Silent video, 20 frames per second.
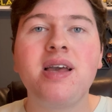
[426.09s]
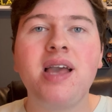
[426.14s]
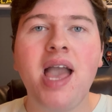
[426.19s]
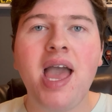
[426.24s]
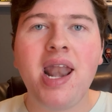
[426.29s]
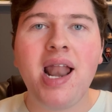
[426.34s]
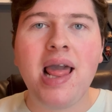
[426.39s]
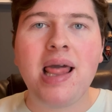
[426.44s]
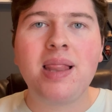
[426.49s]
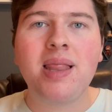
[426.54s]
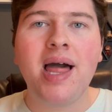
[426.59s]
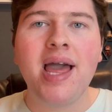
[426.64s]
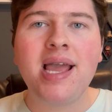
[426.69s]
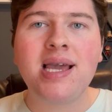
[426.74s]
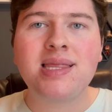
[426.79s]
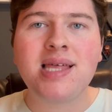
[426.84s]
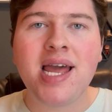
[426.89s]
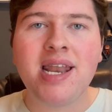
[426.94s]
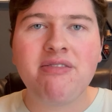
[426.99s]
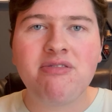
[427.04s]
And I
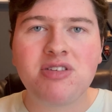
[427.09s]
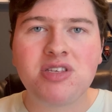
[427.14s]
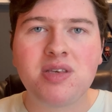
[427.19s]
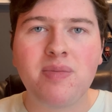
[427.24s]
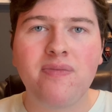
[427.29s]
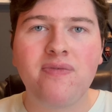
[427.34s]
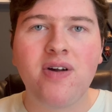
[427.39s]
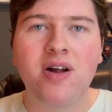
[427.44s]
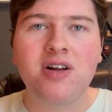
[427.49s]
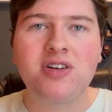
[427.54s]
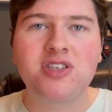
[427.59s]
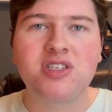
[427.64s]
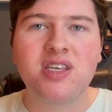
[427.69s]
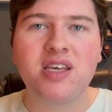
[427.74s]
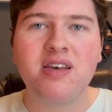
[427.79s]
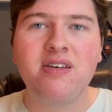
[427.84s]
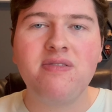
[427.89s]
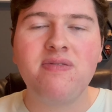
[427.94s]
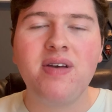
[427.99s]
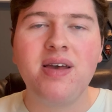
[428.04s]
like that it was
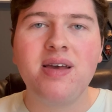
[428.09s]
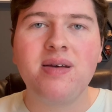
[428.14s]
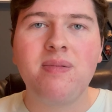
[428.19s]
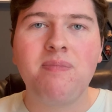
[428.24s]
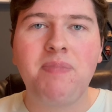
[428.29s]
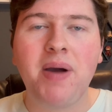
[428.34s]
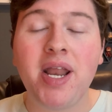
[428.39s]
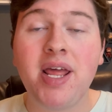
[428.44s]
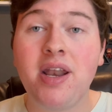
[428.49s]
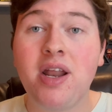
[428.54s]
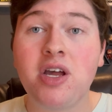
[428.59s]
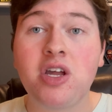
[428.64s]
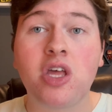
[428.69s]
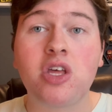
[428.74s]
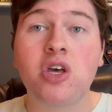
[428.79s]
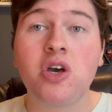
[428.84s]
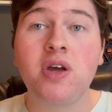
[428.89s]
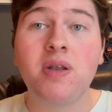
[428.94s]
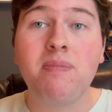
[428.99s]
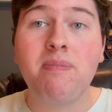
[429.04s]
subversive but in a
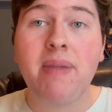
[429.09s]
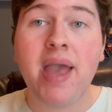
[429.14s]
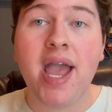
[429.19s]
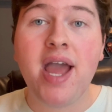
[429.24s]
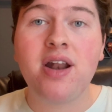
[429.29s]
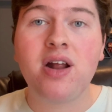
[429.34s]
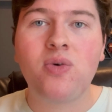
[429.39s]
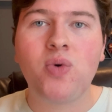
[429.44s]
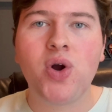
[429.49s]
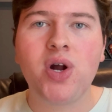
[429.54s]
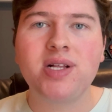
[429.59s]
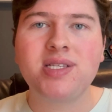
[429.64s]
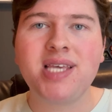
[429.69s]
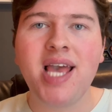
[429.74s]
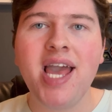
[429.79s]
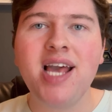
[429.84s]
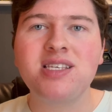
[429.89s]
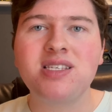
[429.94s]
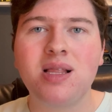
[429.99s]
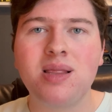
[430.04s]
good manner where it
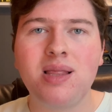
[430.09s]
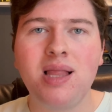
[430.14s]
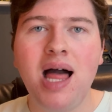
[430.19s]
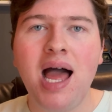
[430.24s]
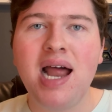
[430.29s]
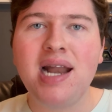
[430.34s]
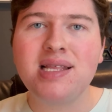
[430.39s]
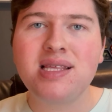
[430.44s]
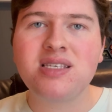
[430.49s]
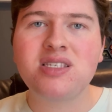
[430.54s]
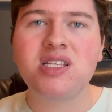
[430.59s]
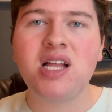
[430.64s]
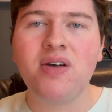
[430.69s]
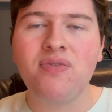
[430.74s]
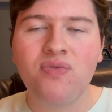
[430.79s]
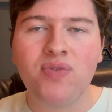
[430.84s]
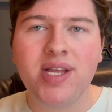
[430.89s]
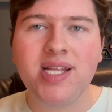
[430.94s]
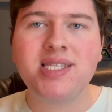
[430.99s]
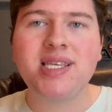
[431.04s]
takes a lot of the
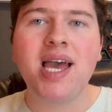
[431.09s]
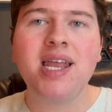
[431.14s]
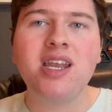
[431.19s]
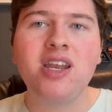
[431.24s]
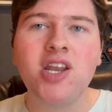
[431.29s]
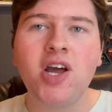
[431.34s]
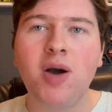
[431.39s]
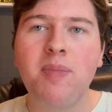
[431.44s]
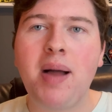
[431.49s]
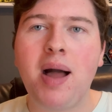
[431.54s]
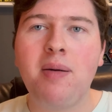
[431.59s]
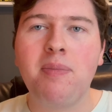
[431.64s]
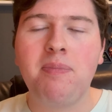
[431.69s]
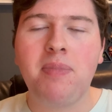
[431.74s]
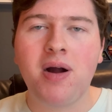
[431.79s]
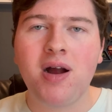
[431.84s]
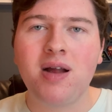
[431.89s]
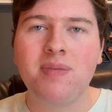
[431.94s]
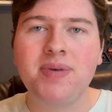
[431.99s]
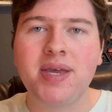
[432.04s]
stuff we tend to know about
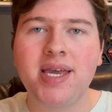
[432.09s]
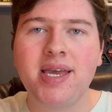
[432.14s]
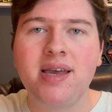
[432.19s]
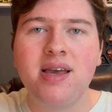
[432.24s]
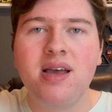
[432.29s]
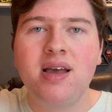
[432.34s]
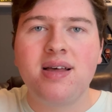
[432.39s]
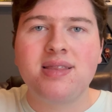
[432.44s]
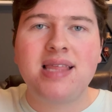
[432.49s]
Barbie,